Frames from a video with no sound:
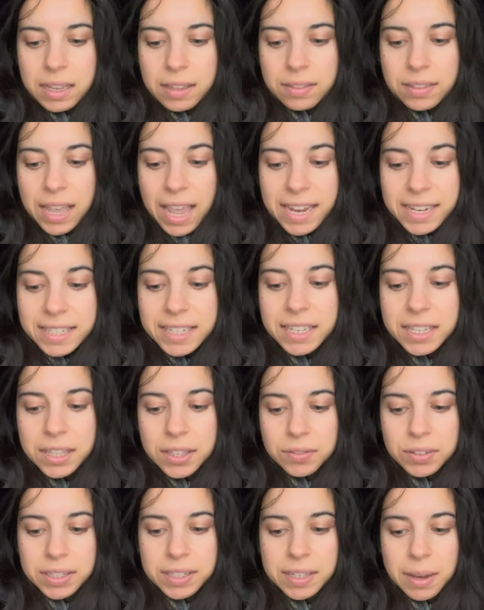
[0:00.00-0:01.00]

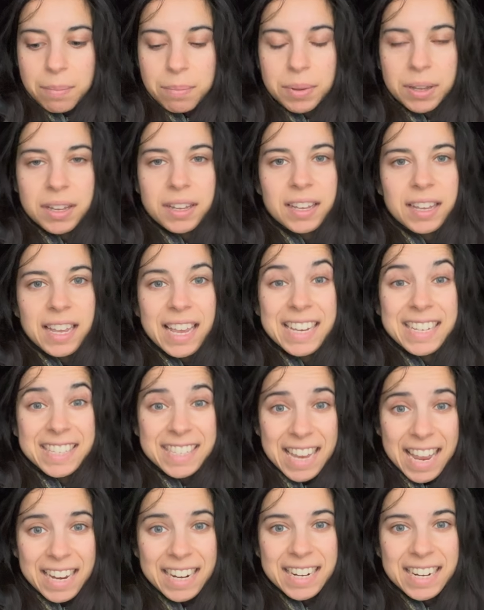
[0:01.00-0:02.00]
18th of December,
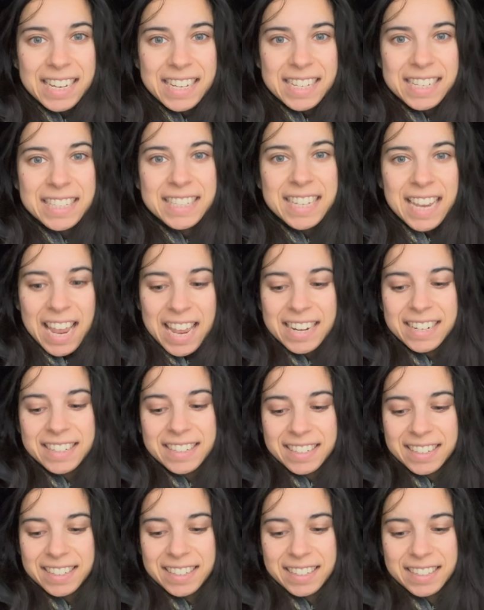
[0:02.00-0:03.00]
exactly
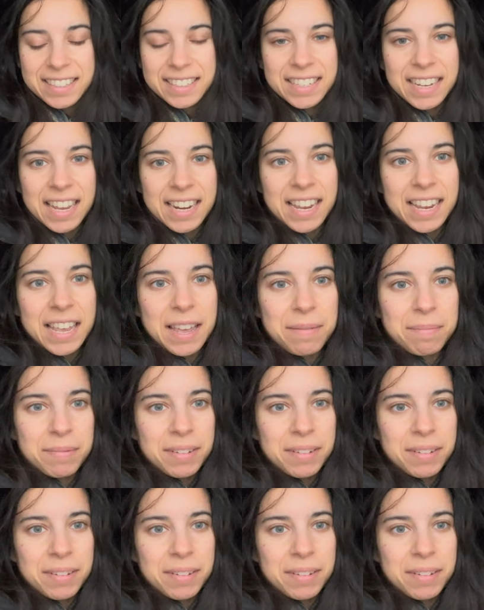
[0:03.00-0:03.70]
10 a.m.